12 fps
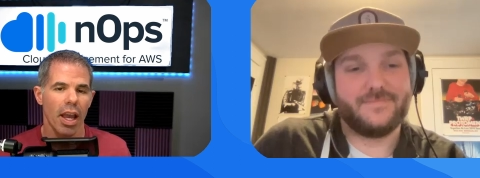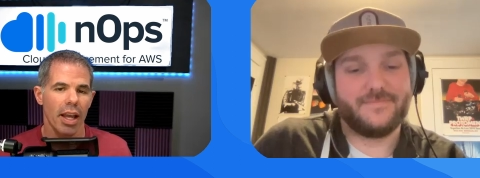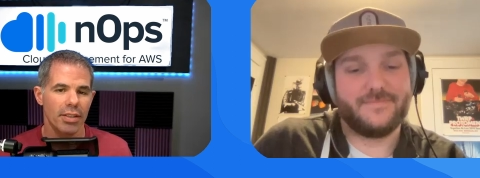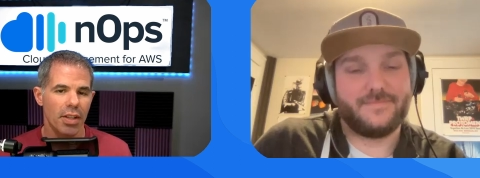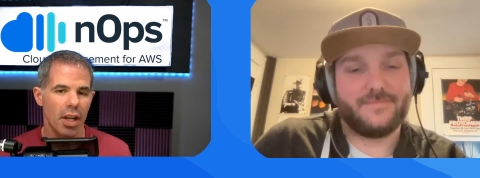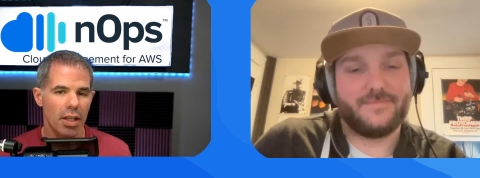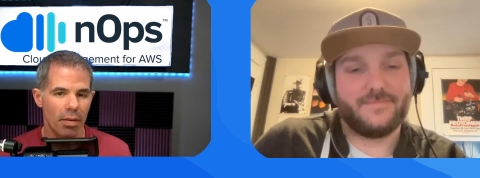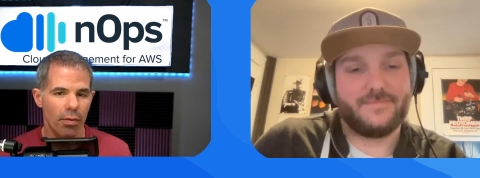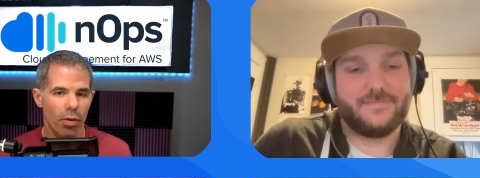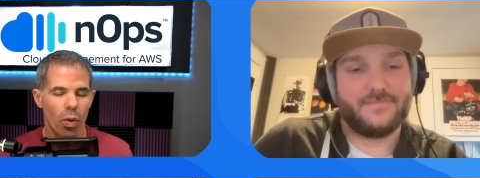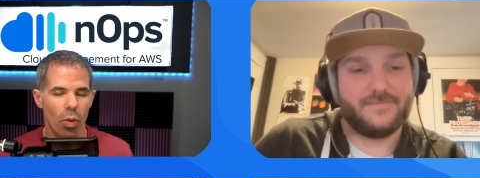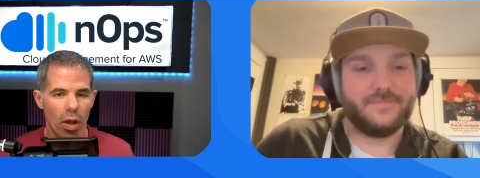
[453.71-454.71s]
Speaker 1: and signed up
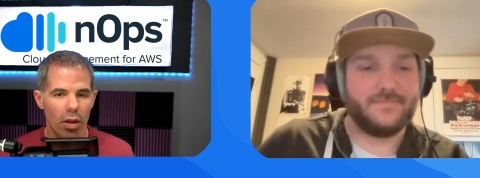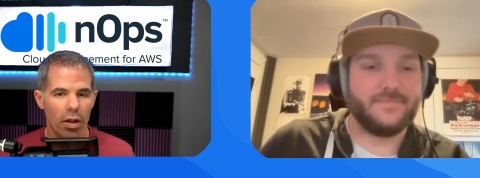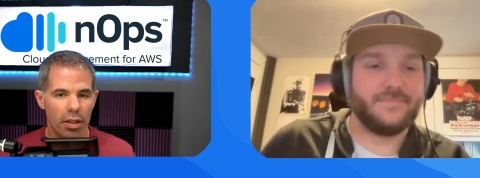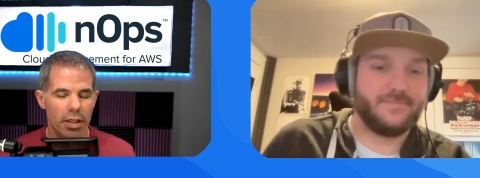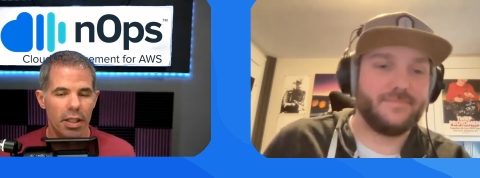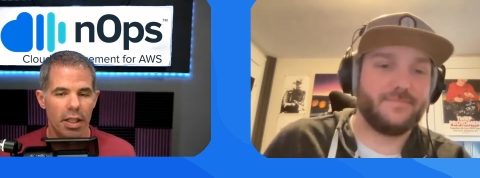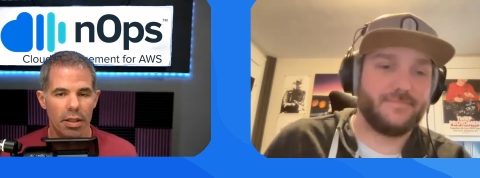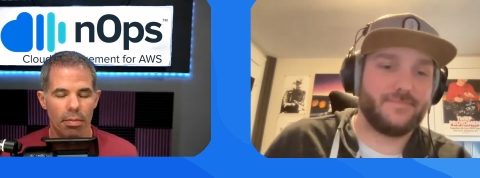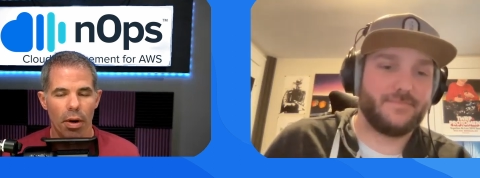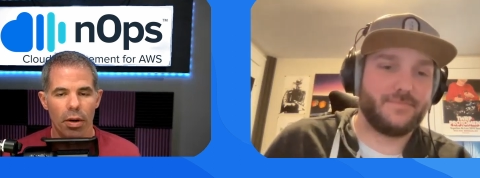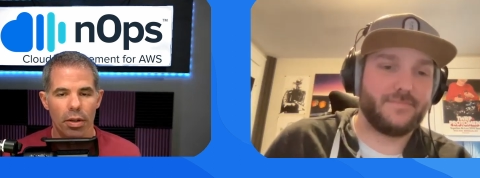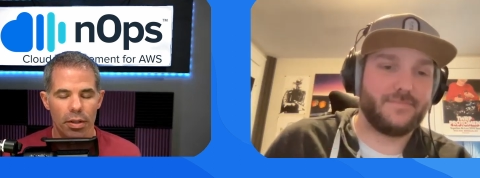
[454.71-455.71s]
for the well architected
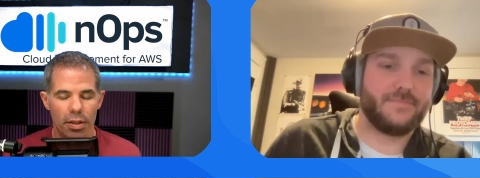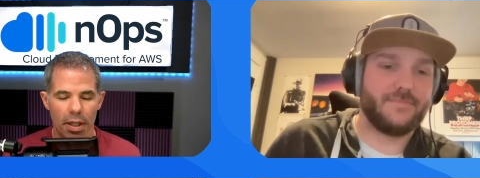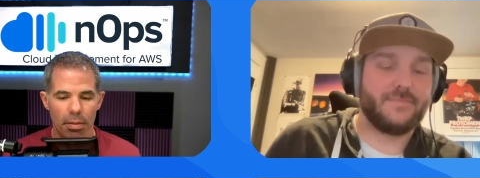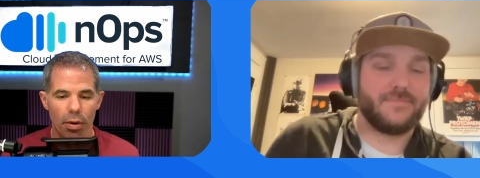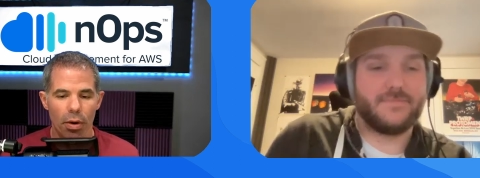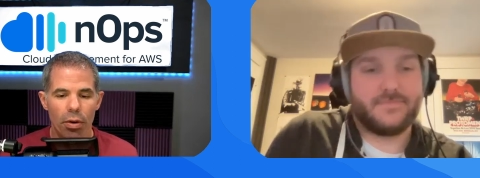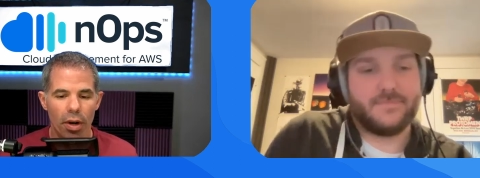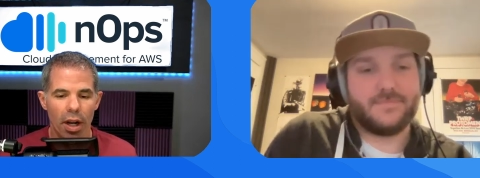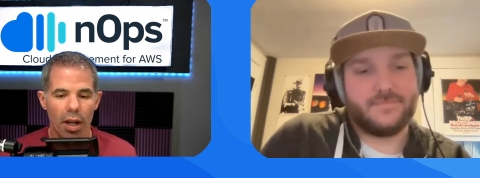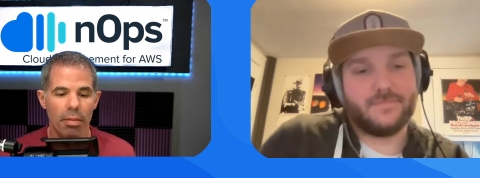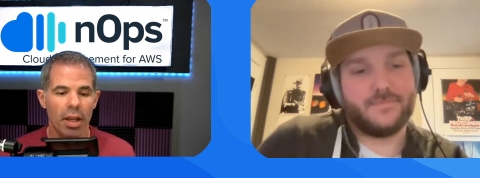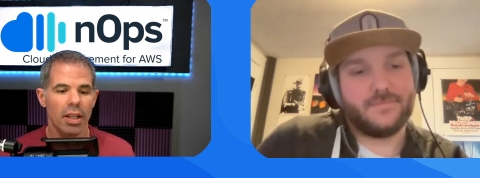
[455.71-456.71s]
partner type program,